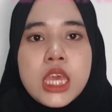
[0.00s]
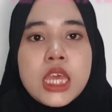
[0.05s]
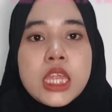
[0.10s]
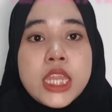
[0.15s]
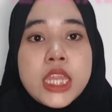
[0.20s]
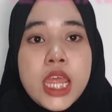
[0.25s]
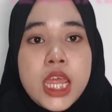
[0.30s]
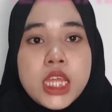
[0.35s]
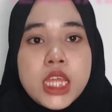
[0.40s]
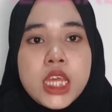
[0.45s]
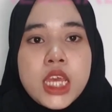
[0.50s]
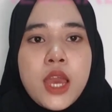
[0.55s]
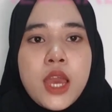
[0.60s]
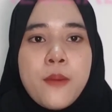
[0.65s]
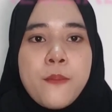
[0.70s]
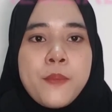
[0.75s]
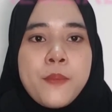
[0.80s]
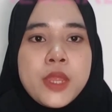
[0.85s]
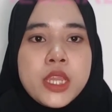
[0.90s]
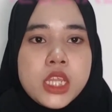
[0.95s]
then
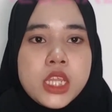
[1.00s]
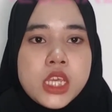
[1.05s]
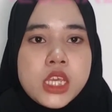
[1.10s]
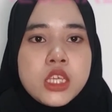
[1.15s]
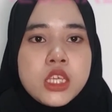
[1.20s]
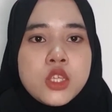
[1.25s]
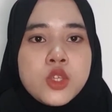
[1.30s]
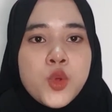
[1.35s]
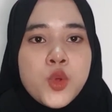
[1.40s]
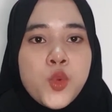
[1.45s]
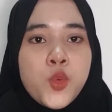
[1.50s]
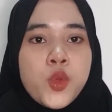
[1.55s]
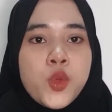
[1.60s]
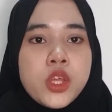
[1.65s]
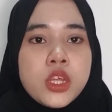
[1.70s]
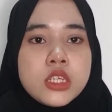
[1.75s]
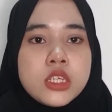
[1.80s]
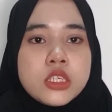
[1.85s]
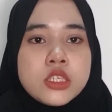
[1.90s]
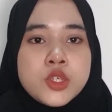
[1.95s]
companies
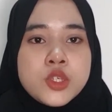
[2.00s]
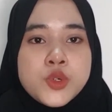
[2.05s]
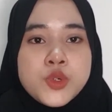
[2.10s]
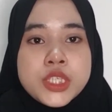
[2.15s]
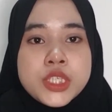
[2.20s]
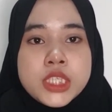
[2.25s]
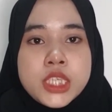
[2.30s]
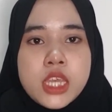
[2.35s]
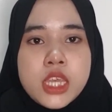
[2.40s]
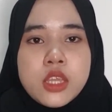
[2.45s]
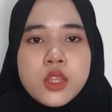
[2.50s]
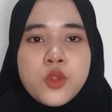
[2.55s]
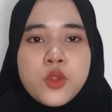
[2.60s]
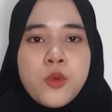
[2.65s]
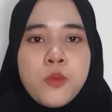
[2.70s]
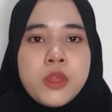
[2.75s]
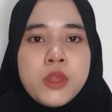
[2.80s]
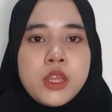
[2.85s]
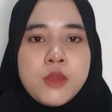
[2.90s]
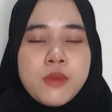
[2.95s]
should seek to
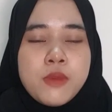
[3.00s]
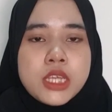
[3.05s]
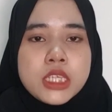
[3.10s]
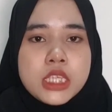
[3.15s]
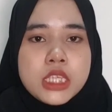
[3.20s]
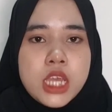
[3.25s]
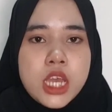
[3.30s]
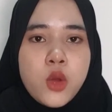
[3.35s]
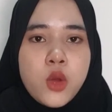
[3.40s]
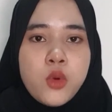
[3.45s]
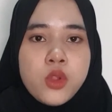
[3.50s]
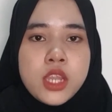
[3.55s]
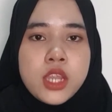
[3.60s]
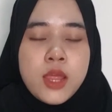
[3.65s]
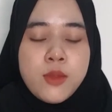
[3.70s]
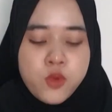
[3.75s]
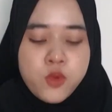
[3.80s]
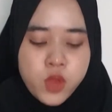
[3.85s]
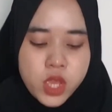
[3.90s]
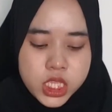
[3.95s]
minimize their
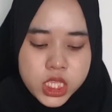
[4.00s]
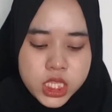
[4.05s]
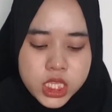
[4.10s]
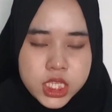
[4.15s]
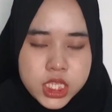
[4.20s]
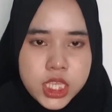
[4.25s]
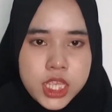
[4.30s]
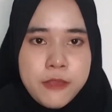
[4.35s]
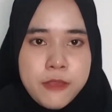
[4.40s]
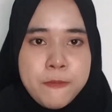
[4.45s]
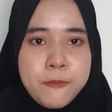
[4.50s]
WACC.